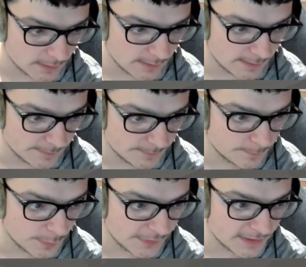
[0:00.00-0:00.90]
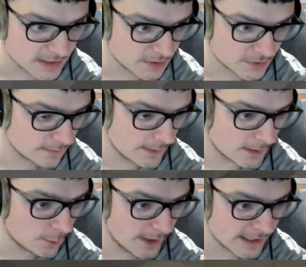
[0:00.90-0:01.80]
But this is just a
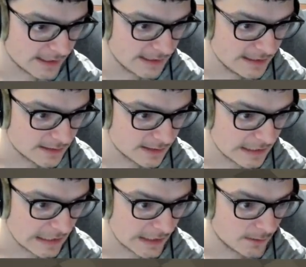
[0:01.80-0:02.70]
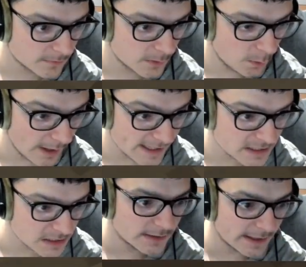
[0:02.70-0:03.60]
quick, easy
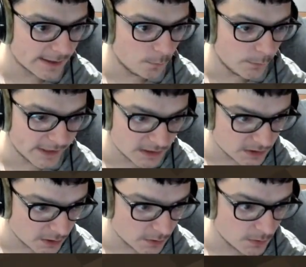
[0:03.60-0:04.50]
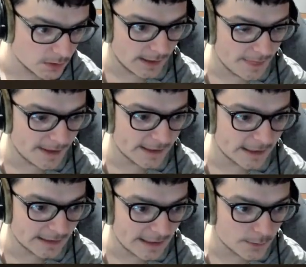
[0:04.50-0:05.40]
quest that we can do. And then it
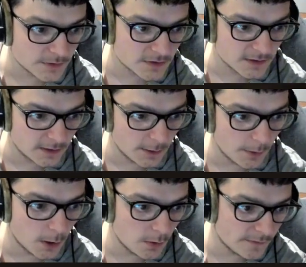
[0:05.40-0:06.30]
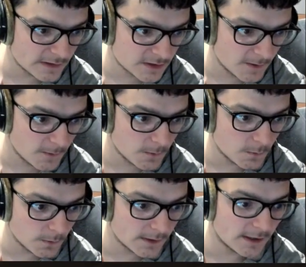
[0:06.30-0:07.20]
allows us to go over
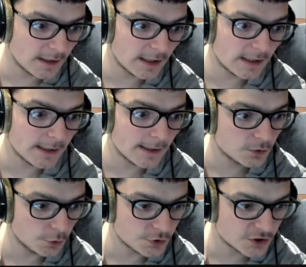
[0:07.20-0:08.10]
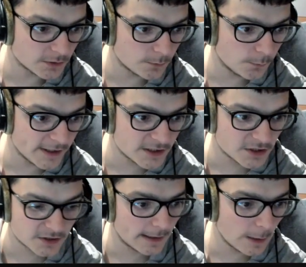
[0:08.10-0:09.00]
to the dungeon,
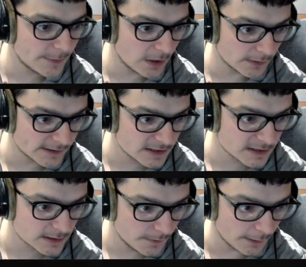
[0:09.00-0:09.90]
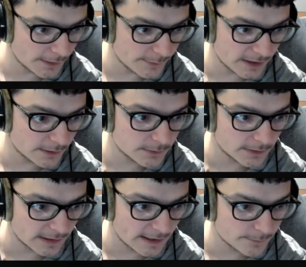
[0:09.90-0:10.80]
which I'll be honest. Oh, there we go. Look
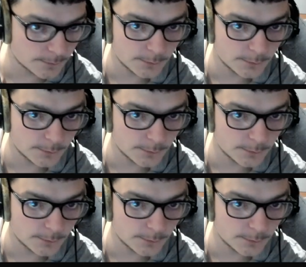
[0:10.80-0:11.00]
at that.